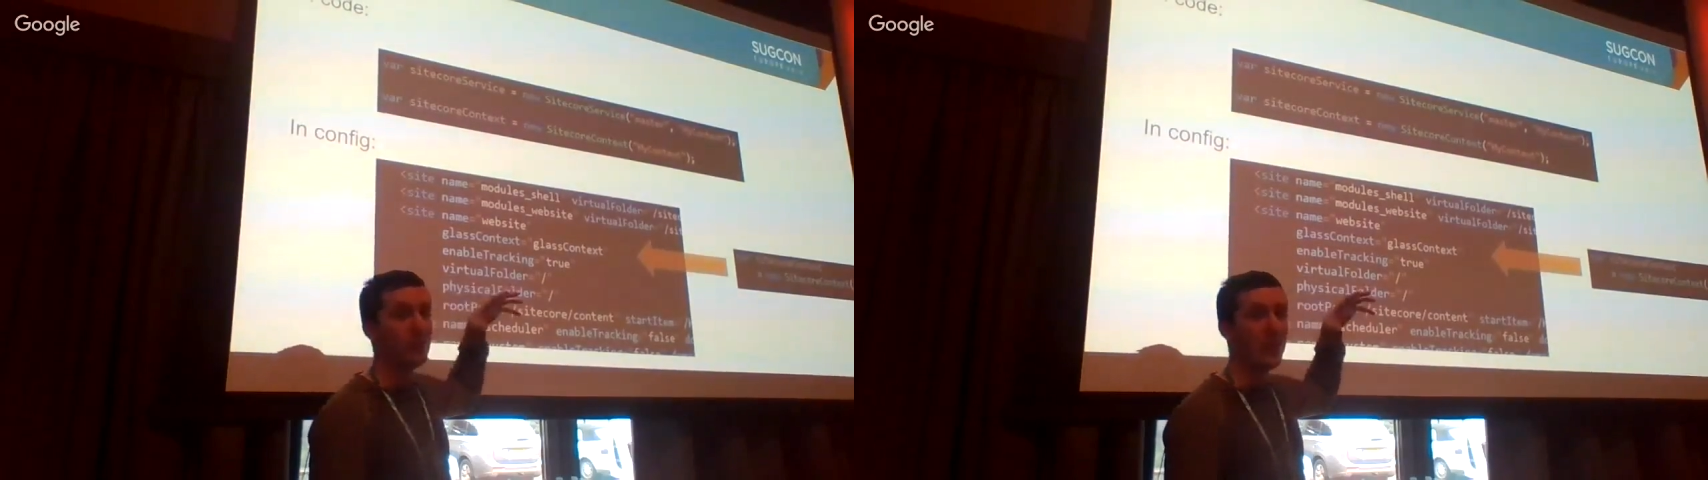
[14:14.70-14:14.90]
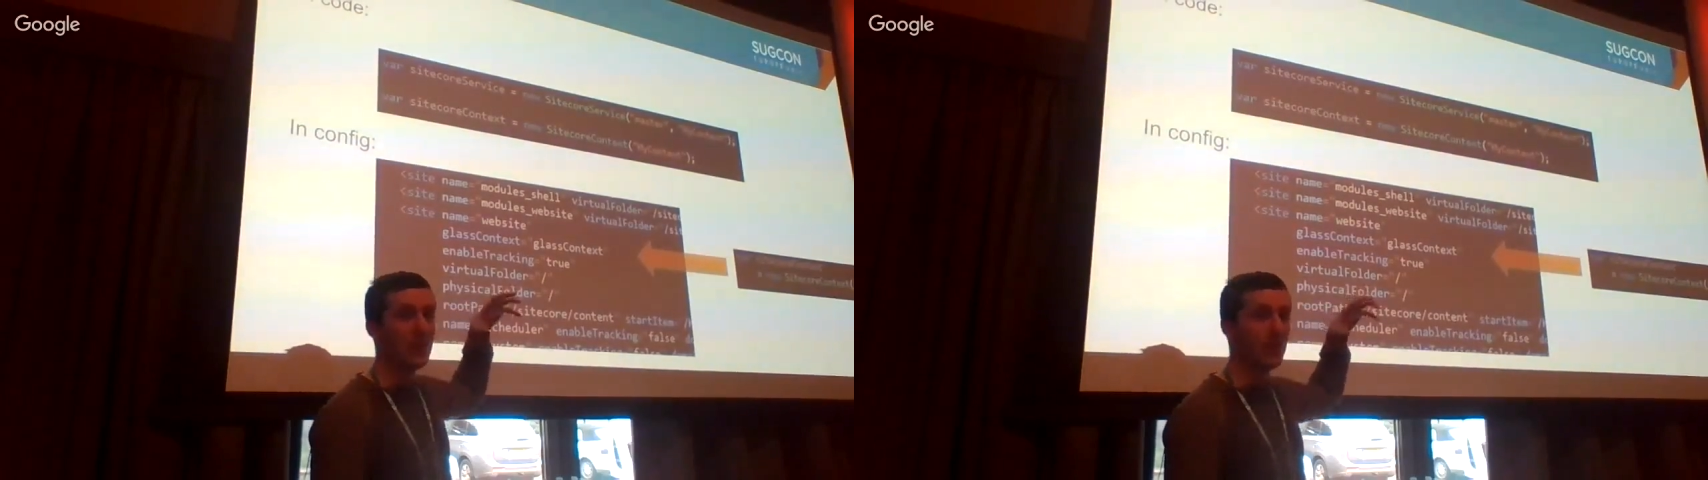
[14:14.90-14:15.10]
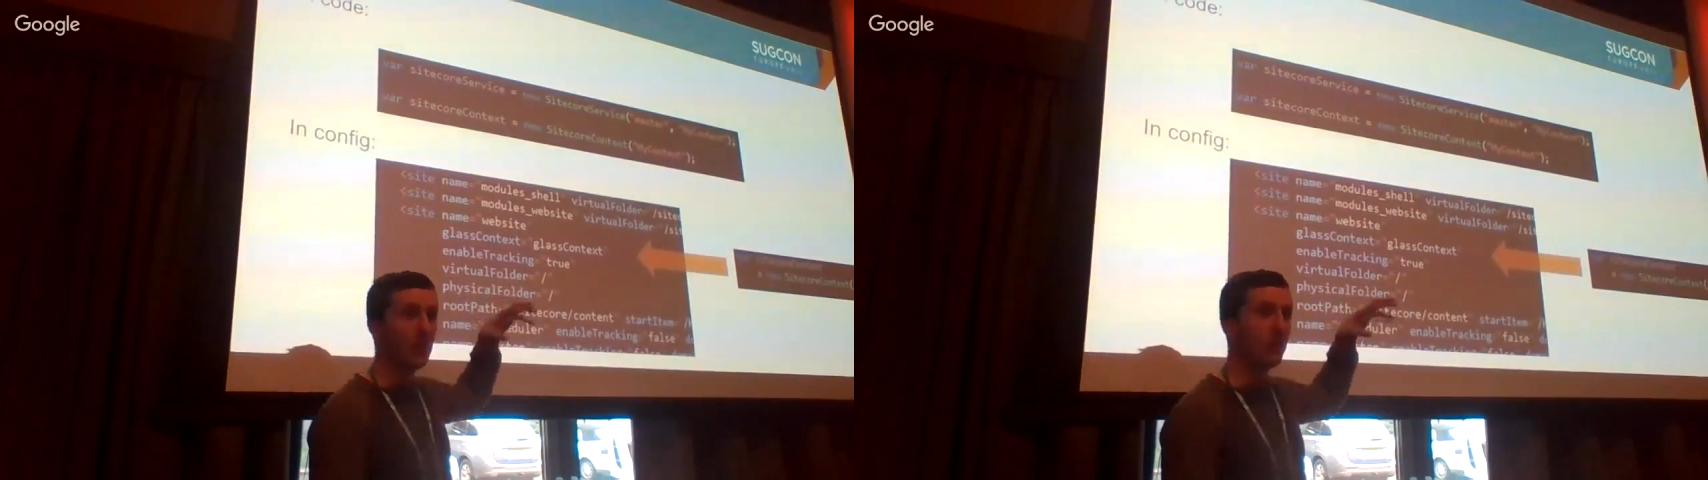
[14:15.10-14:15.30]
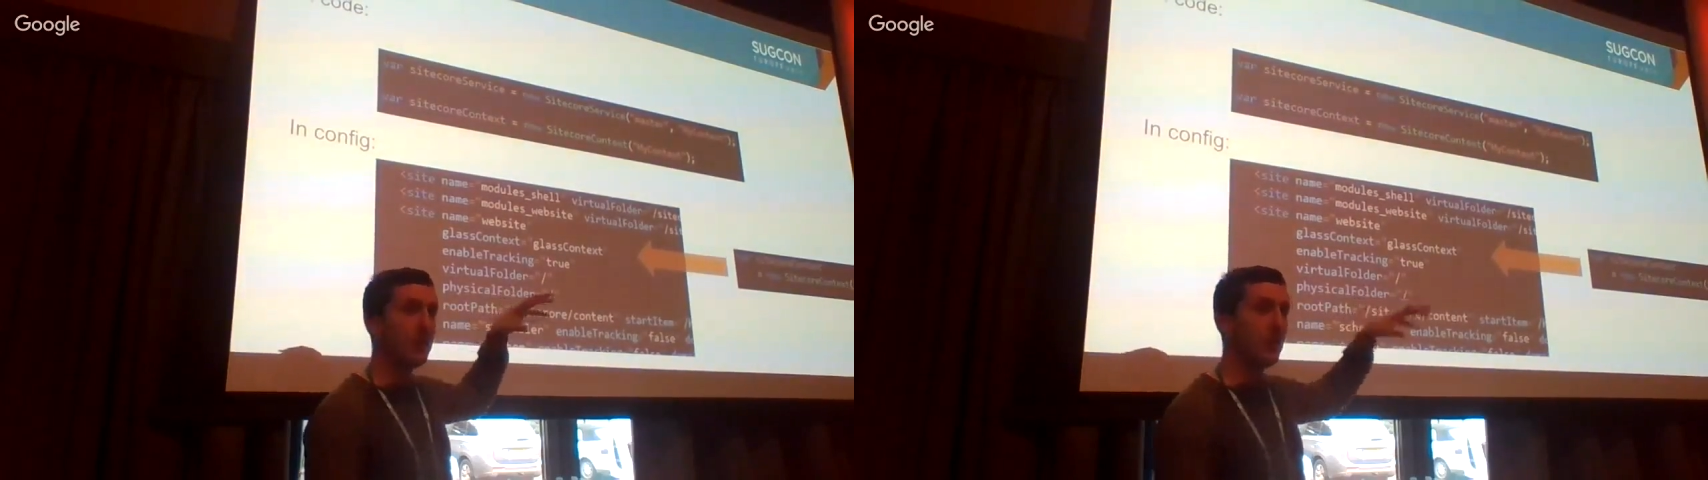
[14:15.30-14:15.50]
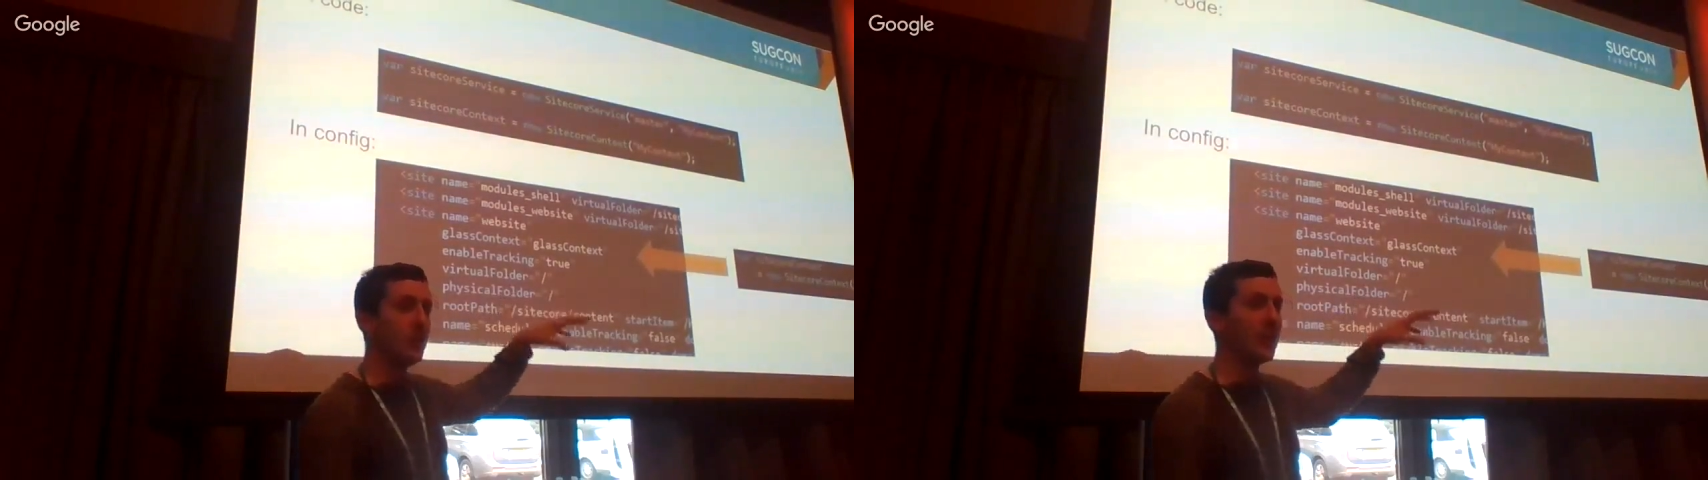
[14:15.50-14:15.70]
mean is you could be
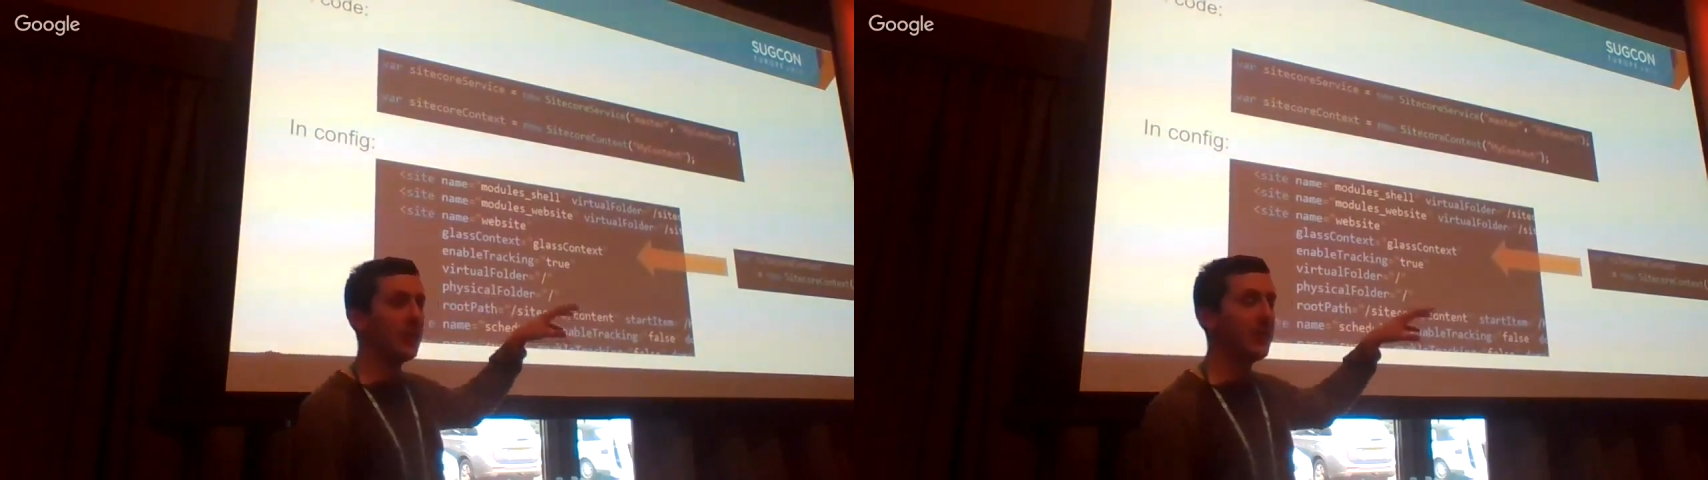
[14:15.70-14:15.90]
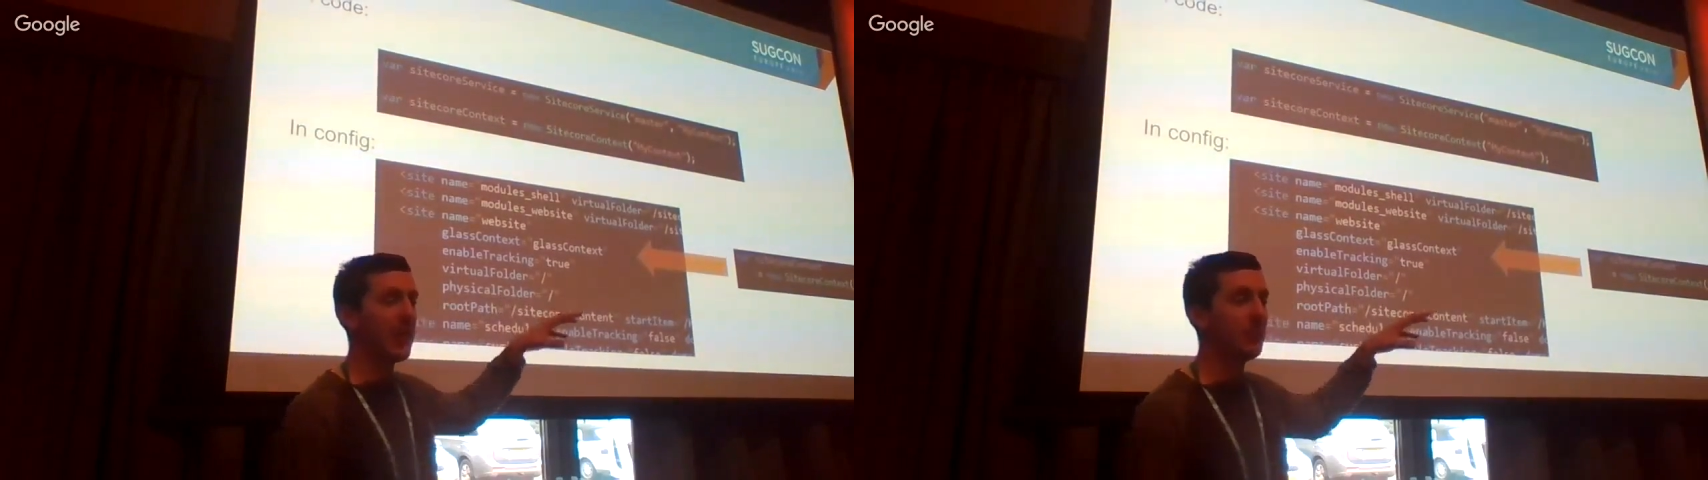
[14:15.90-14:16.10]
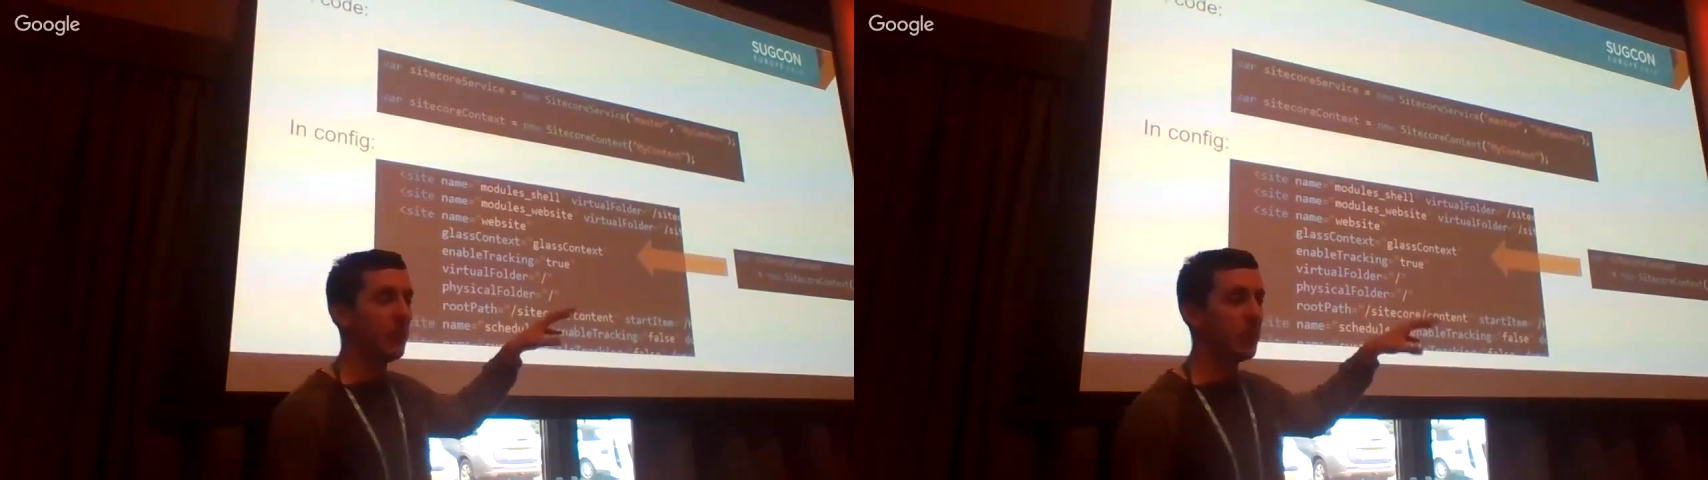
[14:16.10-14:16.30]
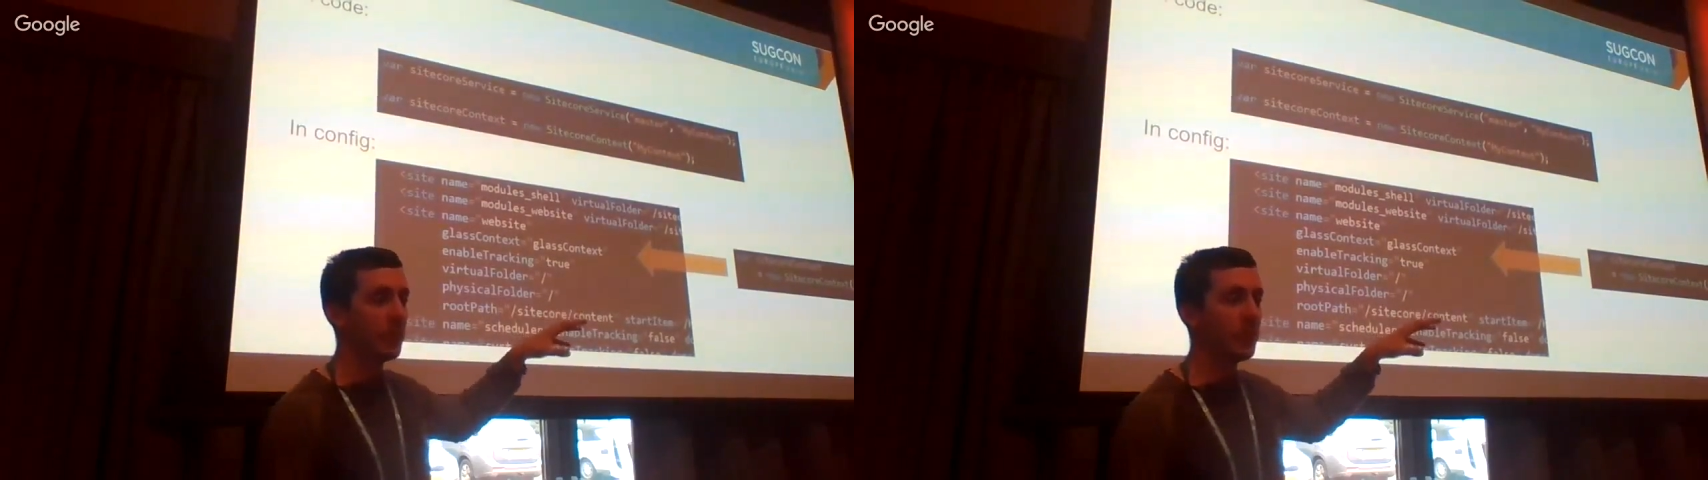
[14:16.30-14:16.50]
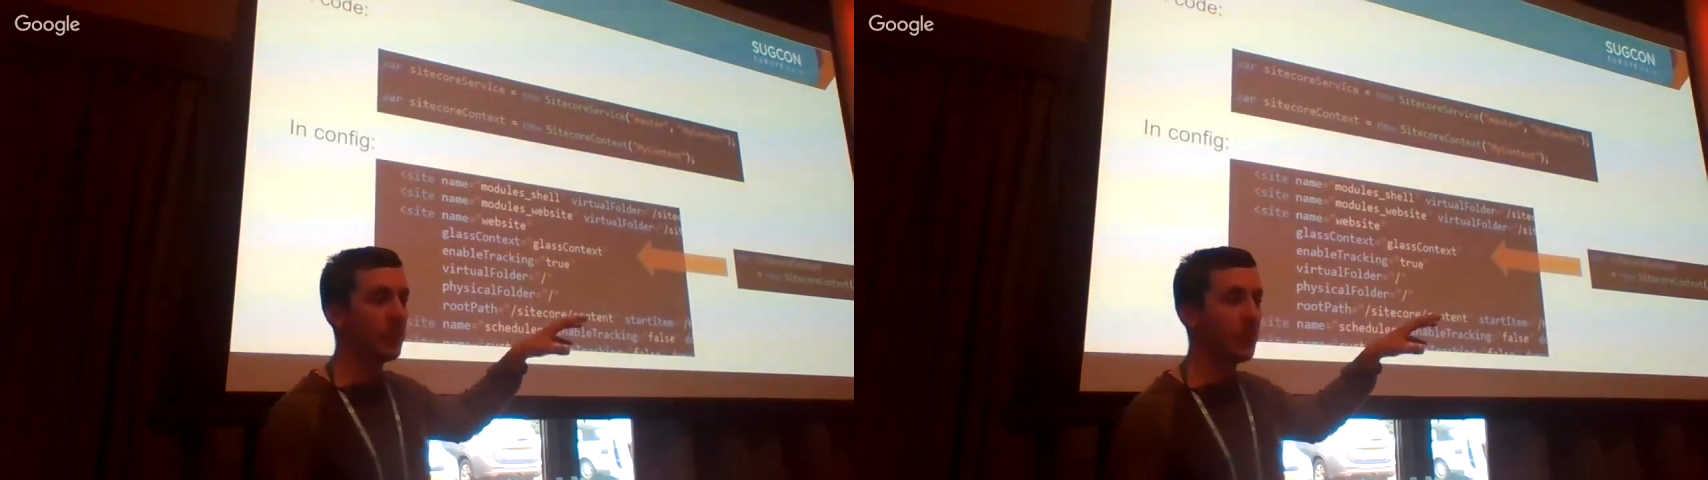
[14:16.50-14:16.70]
using the same
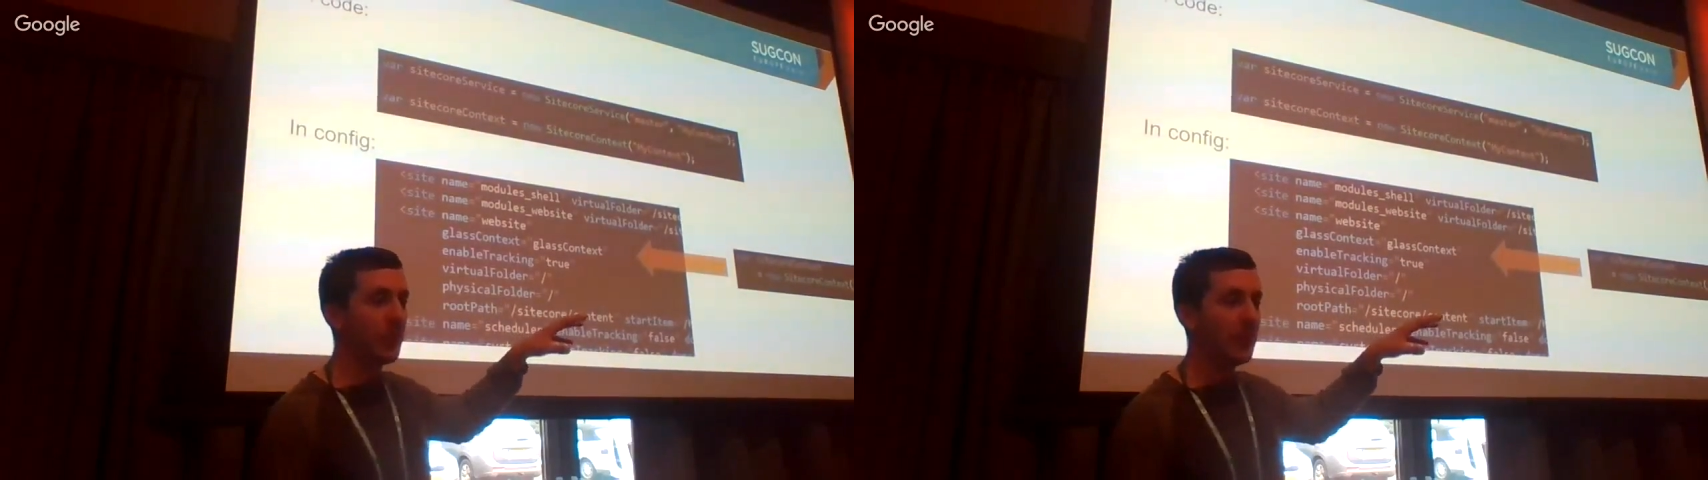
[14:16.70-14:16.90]
models,